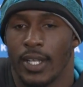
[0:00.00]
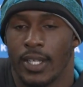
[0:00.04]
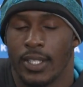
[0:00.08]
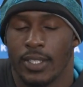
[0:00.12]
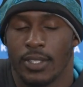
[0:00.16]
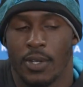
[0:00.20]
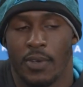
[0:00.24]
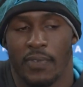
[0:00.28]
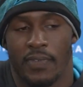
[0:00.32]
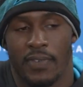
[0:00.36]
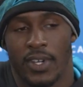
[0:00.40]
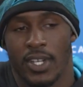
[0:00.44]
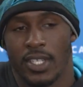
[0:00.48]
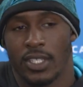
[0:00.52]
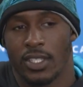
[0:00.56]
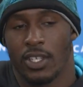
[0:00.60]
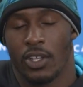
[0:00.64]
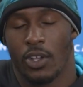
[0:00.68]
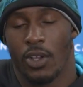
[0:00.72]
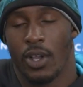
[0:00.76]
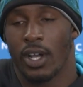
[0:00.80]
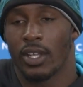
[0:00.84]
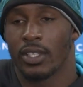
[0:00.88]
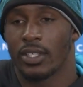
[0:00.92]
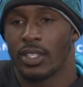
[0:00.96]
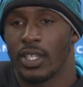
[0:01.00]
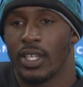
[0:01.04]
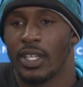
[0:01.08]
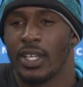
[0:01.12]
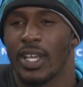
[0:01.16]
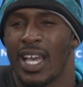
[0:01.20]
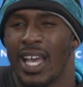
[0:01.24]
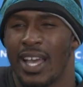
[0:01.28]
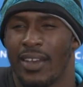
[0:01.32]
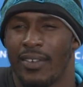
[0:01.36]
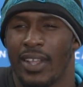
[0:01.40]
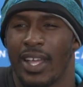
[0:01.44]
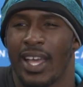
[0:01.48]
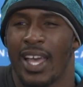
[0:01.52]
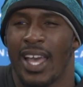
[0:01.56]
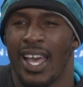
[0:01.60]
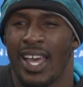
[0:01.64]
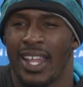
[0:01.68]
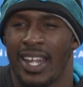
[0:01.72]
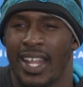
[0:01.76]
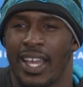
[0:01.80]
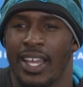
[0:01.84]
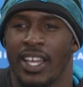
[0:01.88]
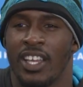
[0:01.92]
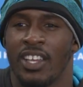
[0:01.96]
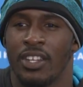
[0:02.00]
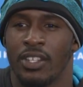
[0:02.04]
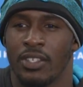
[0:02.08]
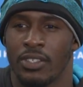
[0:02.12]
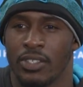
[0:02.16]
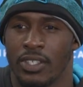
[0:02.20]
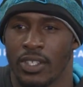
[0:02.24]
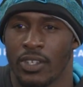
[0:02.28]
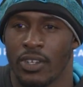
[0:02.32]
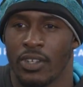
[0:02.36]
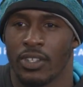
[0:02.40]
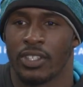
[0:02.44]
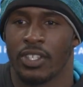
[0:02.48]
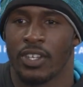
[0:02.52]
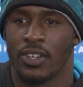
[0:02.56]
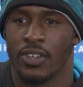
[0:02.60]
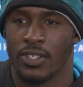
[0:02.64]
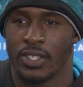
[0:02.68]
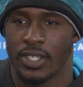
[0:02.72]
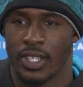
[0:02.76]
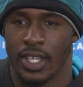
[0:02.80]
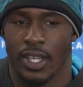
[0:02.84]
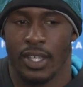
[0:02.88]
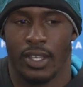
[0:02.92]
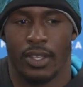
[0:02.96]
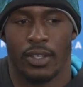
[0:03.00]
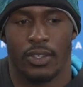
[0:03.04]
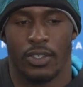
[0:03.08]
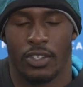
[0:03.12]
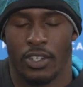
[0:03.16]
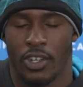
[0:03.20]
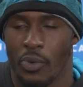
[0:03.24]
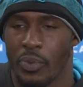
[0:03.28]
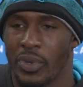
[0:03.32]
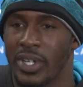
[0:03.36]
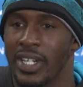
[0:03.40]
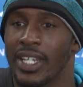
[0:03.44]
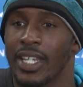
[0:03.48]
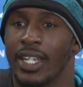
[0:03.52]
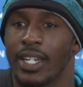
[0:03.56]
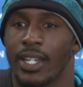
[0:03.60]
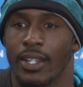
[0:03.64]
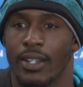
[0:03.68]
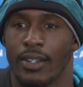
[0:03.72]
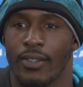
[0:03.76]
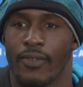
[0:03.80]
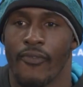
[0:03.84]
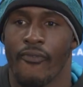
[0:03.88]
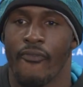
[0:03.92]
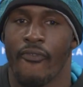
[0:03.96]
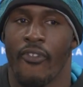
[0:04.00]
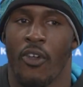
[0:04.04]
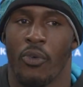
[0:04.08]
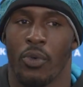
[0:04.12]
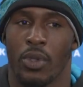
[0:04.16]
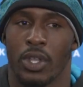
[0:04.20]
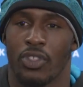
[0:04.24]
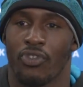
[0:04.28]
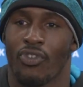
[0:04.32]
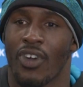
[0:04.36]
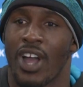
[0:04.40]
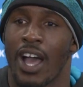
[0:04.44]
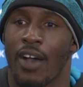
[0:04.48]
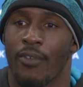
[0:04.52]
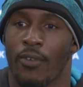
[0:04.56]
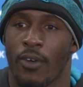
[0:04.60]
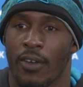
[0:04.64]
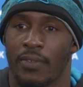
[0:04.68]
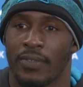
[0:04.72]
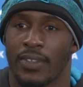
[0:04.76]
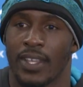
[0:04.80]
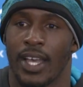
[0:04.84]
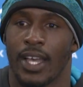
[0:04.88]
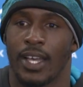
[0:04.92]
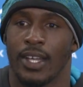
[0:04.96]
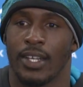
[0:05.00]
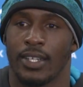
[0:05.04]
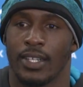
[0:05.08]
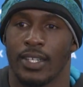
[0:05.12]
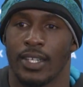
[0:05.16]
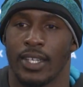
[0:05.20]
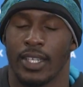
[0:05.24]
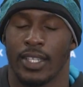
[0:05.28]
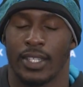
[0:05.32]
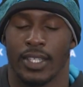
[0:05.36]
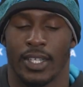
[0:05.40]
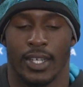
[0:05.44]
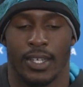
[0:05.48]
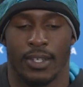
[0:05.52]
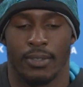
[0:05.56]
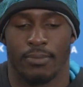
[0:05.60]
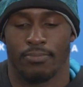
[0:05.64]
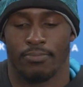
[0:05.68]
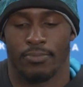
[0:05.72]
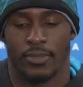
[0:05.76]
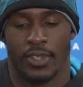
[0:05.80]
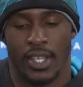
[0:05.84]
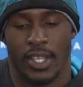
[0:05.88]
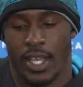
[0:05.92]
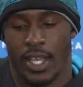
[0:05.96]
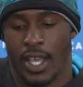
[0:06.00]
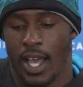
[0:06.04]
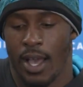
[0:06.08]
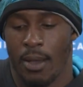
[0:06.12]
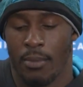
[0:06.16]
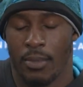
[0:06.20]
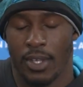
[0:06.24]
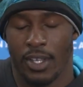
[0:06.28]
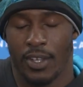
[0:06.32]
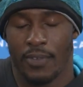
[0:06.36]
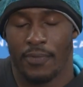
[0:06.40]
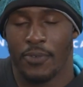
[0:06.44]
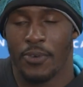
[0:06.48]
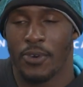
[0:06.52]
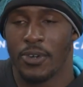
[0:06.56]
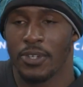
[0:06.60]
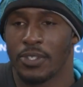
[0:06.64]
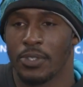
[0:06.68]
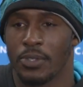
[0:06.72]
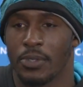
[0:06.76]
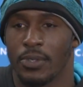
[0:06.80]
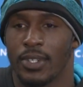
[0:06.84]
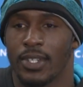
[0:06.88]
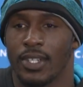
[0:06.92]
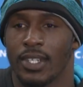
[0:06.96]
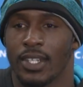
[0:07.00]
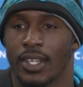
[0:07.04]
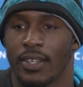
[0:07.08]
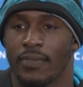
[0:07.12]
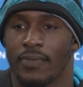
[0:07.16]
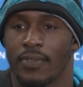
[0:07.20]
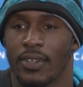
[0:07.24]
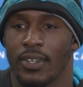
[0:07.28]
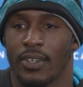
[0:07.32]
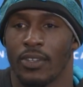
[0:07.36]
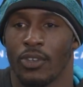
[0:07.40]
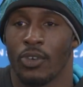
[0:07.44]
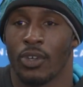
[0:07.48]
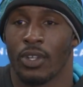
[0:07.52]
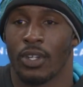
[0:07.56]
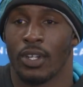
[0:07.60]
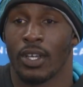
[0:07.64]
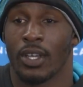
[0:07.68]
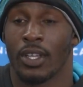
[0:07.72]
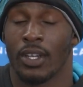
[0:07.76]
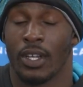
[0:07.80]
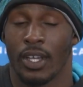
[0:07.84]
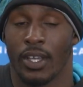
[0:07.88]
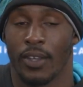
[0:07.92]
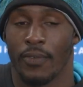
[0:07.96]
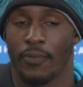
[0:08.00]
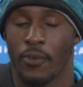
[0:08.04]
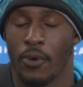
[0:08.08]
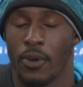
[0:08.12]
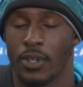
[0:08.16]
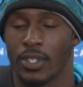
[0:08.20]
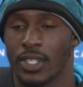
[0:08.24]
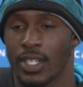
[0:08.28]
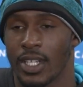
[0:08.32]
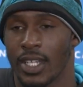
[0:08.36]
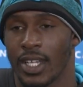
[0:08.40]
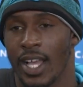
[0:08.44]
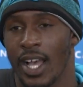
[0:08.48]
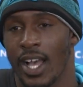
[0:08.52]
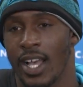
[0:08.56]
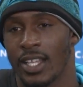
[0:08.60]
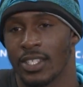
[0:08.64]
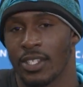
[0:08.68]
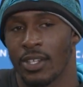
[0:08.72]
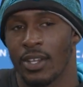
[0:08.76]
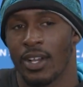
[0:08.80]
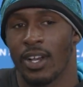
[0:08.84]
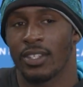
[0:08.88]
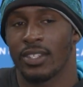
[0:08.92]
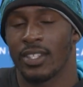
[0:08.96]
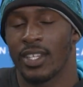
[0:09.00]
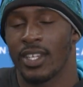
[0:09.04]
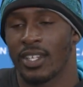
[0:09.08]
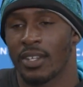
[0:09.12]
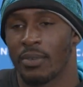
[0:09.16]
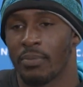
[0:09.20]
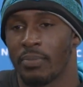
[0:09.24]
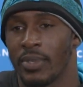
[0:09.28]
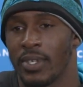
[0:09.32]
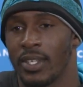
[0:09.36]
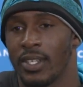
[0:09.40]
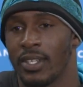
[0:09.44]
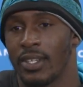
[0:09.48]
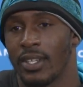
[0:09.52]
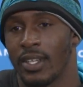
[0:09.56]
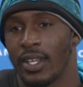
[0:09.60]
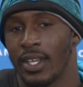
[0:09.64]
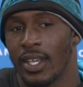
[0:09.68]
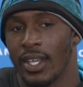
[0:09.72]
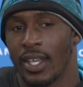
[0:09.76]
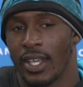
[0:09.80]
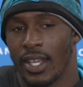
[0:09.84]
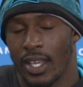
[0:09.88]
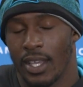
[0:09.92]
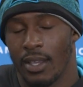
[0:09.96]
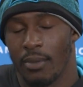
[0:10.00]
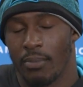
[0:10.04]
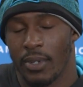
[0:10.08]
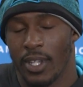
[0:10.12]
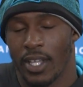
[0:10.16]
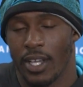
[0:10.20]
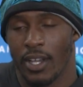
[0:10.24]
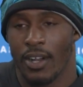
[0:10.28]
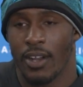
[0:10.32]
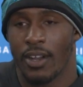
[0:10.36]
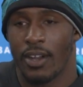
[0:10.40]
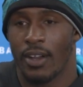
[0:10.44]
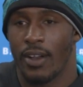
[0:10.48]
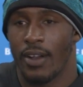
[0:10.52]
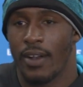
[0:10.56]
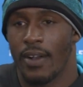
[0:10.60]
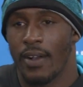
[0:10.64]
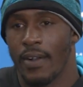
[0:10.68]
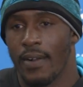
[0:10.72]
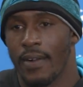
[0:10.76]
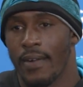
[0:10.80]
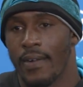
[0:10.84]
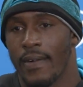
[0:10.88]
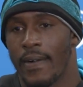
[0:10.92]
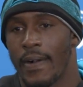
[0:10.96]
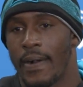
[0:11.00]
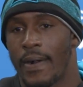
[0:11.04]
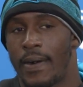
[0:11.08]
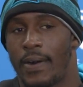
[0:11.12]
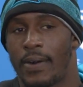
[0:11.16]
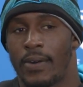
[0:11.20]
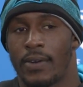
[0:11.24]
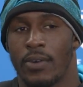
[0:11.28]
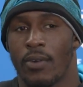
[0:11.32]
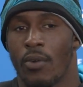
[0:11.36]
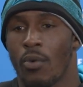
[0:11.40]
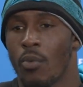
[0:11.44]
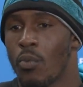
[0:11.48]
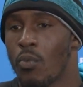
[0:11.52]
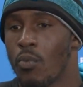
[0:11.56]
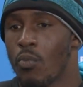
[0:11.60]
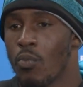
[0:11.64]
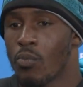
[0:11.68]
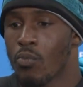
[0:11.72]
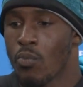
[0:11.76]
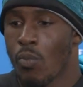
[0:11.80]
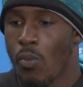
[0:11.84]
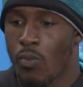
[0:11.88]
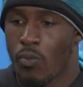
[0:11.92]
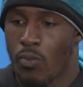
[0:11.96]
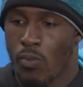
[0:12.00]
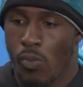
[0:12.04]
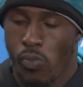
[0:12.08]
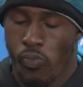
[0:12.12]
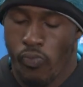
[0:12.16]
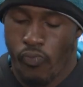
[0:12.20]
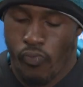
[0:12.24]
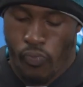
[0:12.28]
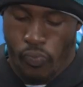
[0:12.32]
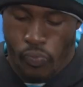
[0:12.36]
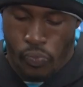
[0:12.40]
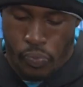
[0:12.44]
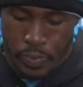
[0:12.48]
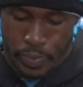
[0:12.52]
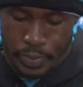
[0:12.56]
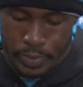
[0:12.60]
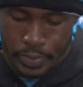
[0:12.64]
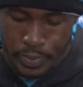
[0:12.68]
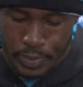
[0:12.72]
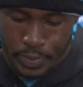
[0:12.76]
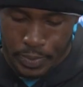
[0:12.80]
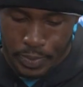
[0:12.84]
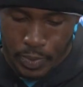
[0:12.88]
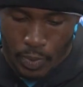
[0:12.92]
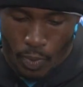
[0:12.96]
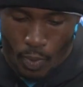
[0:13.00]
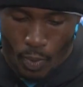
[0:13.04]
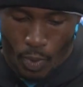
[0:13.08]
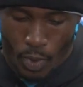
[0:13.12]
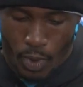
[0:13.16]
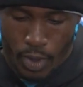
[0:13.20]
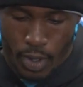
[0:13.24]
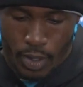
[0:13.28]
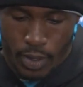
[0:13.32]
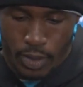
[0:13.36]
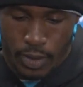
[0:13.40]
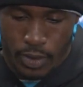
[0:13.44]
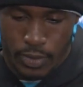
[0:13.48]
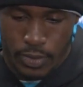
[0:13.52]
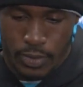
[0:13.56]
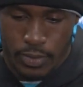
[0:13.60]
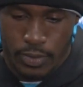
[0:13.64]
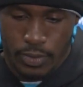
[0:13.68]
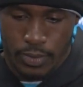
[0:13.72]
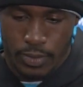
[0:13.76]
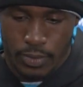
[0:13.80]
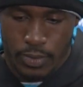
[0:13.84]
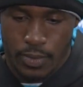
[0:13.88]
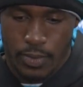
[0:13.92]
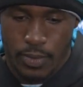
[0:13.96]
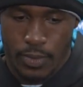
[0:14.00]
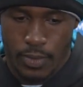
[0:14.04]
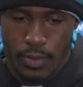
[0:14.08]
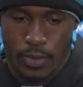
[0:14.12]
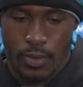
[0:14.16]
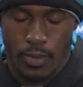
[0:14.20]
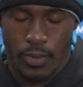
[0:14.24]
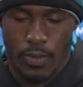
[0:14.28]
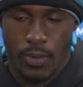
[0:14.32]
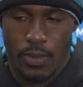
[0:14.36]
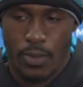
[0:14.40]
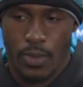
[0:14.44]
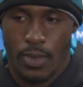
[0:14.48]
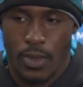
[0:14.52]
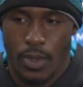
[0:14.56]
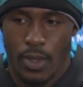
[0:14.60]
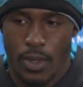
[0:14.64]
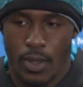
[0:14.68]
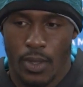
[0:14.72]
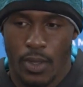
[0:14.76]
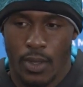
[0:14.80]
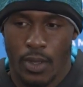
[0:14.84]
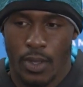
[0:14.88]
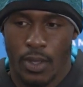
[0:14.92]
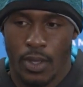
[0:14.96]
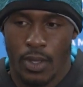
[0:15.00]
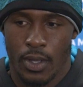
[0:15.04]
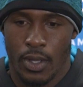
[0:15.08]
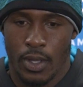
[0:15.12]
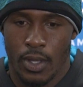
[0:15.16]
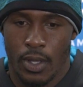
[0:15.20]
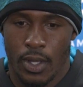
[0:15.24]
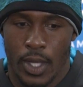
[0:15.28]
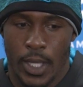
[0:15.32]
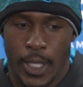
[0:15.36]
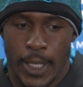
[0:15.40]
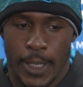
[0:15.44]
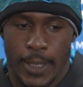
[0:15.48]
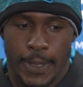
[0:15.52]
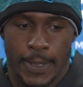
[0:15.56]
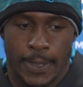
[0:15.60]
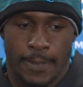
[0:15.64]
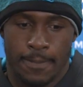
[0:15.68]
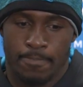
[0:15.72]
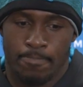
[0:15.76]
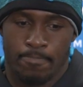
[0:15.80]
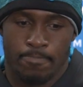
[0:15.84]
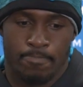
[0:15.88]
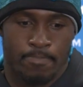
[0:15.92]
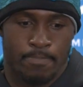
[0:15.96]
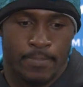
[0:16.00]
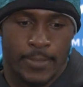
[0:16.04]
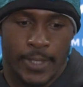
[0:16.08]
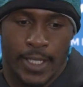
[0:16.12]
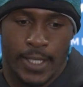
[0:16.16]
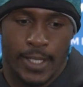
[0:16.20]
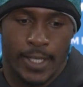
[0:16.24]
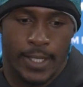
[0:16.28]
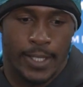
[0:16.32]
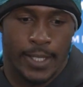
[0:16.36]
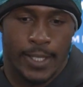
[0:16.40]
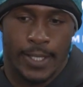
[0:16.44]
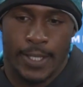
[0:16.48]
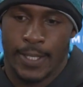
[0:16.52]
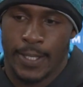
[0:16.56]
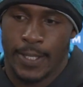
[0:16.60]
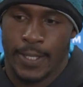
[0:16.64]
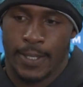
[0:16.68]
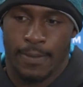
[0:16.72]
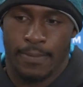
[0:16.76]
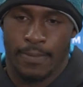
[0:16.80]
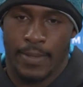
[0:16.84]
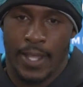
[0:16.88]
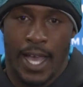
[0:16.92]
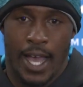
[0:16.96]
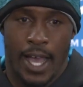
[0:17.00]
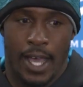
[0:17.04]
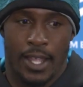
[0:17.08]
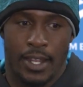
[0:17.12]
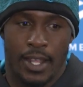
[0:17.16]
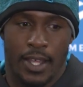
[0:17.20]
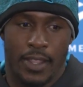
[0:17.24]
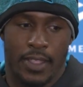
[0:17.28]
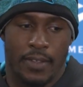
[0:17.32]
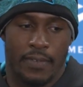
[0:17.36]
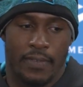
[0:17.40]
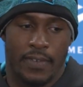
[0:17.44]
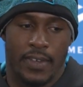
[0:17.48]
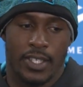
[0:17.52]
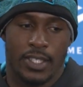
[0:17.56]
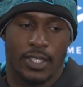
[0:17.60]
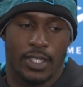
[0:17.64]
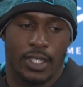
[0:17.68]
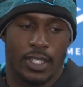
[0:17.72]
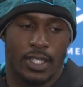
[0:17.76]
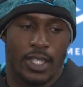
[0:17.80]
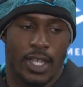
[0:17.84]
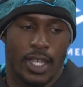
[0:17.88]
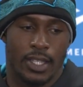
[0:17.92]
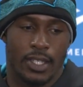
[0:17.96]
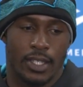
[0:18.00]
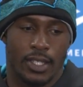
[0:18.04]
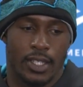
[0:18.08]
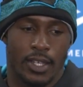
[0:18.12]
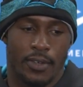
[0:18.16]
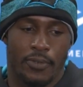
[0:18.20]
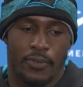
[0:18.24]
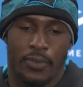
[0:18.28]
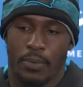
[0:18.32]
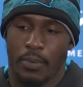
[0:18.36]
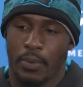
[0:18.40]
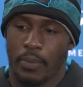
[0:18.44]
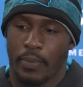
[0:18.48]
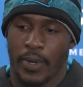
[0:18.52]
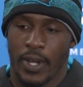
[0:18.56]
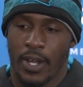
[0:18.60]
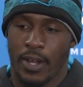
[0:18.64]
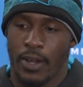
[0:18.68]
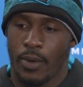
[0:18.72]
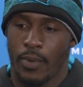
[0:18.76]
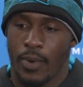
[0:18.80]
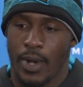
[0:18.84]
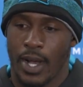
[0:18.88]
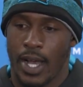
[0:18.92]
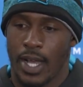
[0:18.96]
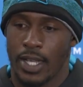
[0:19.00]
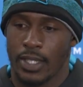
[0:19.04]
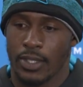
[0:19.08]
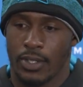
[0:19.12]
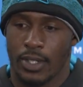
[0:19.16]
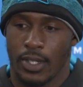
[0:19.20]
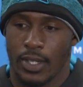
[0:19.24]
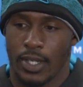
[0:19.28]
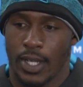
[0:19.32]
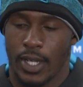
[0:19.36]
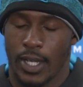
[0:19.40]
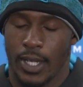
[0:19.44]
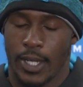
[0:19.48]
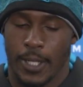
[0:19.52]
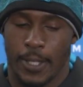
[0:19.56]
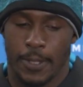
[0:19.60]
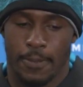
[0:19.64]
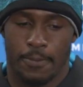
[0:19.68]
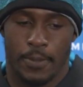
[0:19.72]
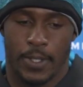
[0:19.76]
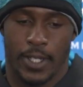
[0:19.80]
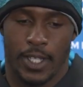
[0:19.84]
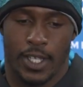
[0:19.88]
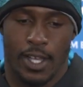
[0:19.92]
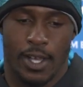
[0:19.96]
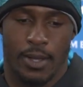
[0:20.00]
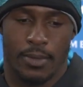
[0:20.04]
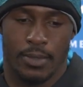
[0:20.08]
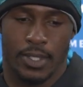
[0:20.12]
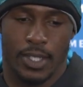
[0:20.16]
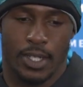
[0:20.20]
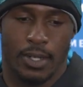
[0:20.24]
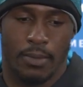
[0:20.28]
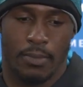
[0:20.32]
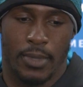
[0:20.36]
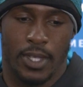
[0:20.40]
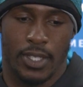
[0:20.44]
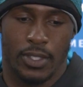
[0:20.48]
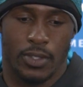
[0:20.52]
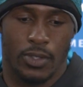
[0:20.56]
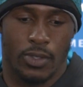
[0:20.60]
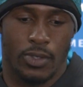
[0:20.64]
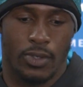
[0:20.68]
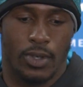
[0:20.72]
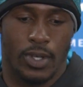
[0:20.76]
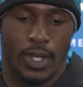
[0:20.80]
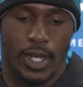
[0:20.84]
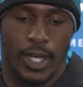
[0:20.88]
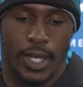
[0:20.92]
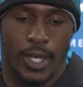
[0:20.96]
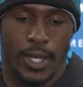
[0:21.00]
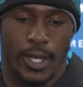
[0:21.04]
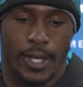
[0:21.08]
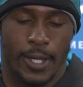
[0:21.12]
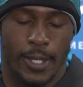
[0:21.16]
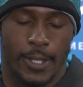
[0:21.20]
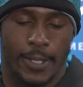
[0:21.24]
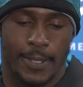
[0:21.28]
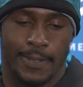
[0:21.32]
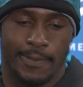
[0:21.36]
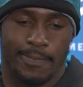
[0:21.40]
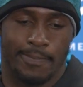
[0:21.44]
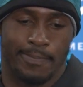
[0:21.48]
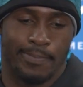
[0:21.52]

So for us to go out there and have had that energy on Thursday, you know, we need it. You know, we thrive off that, and um, I'm looking forward to it. Looking for looking looking forward to the guys to go out there and compete and play hard being a short week, is there any way that you personally prepare differently, do anything differently physically? Nah, nothing physically, nothing different preparing wise on a, uh, when it comes to the mental. Uh,